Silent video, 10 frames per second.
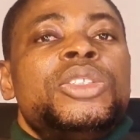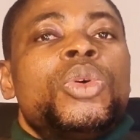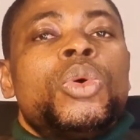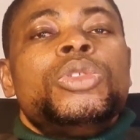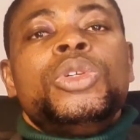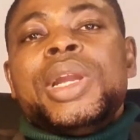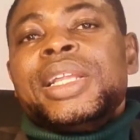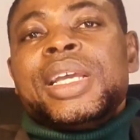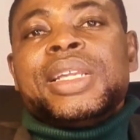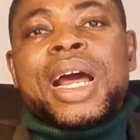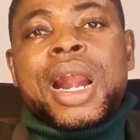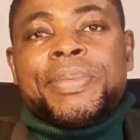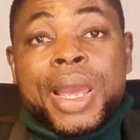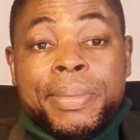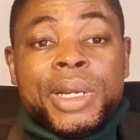to United
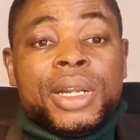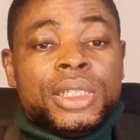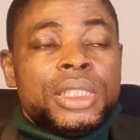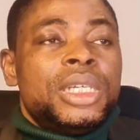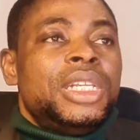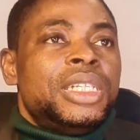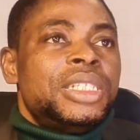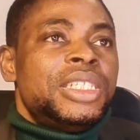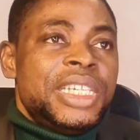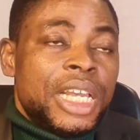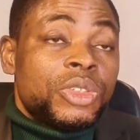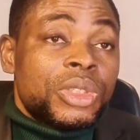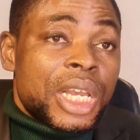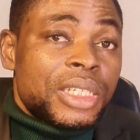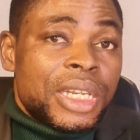Arab Emirates in year
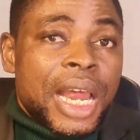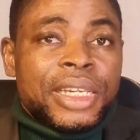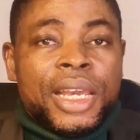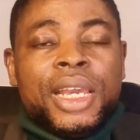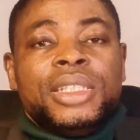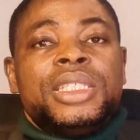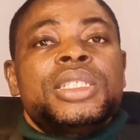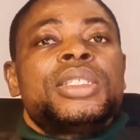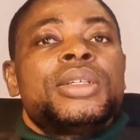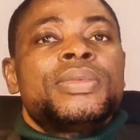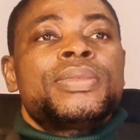2008.